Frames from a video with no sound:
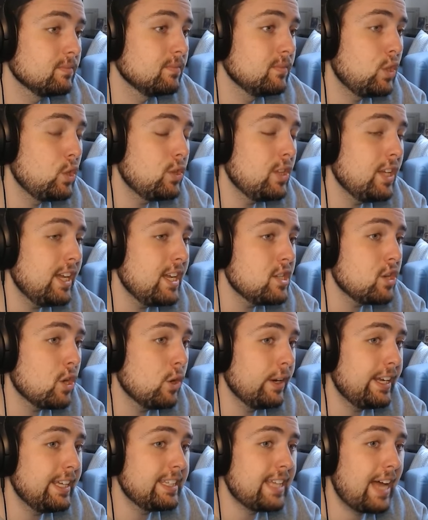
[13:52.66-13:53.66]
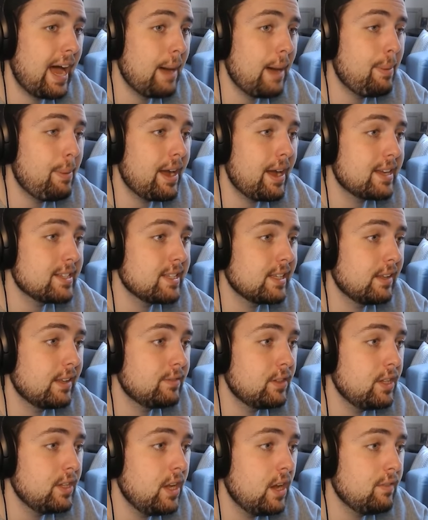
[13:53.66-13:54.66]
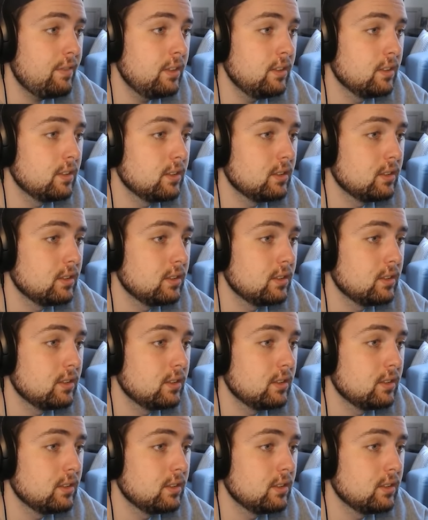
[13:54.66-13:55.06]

Do you think he's going to get the Hot Pockets I left in the oven?